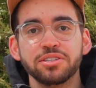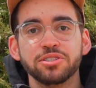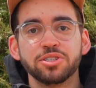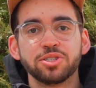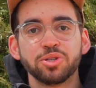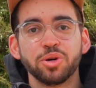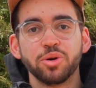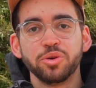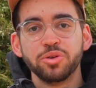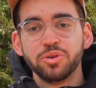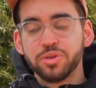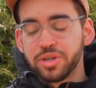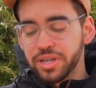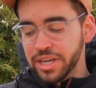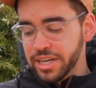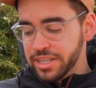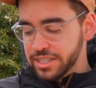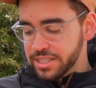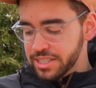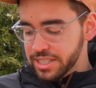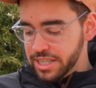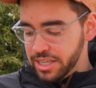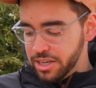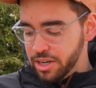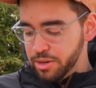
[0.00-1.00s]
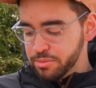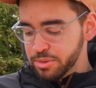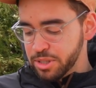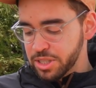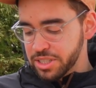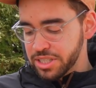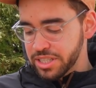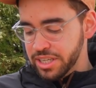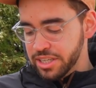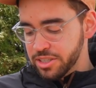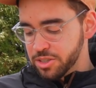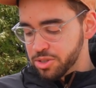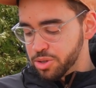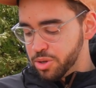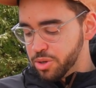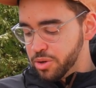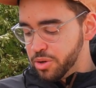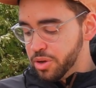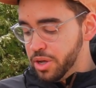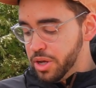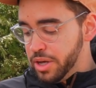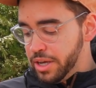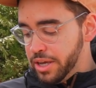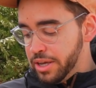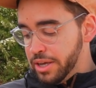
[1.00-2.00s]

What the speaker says: So you can set up a schedule,